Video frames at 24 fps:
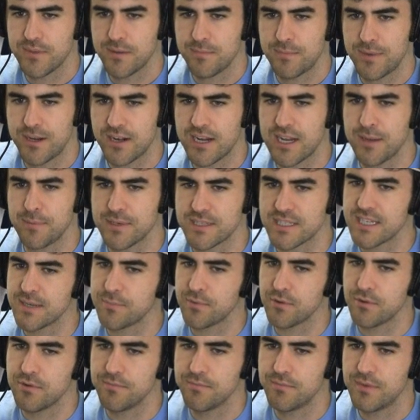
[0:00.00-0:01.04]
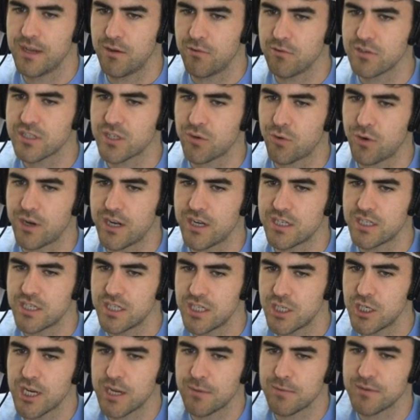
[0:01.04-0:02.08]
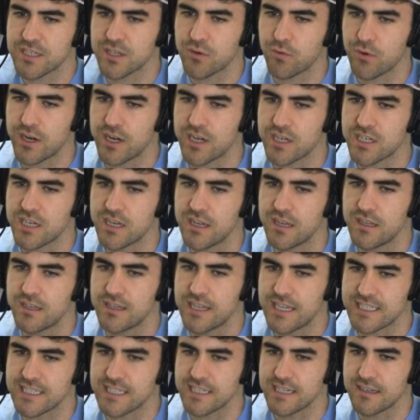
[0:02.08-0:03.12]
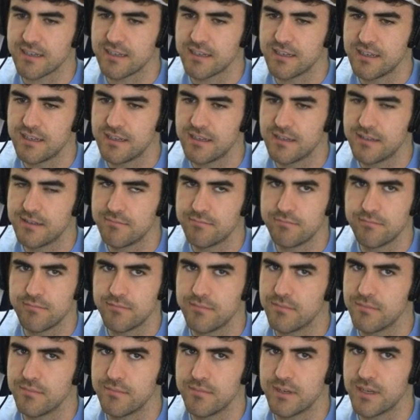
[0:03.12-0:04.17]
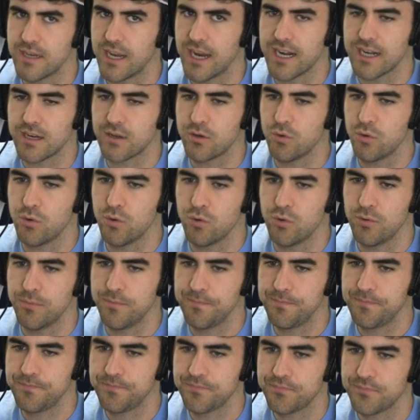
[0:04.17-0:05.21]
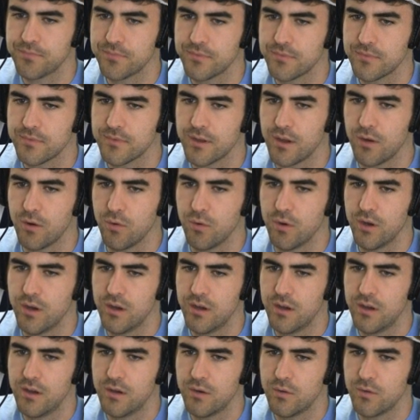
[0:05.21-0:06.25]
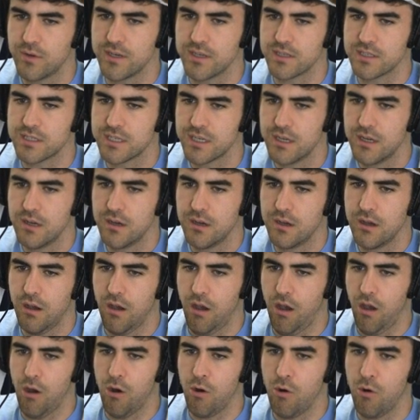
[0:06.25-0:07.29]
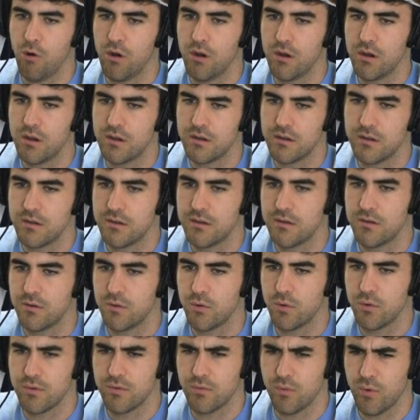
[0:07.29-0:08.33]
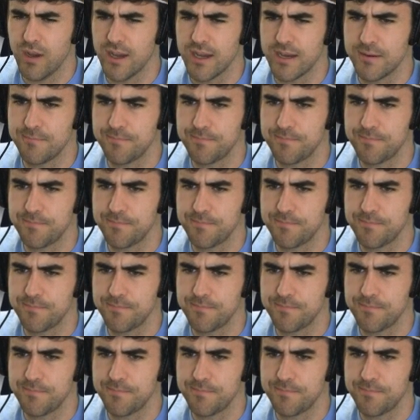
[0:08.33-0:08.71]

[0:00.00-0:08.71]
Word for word: Better keep it simple. I want squares. You give me squares. That's it. Not cool. Oh, what is... Oh! What?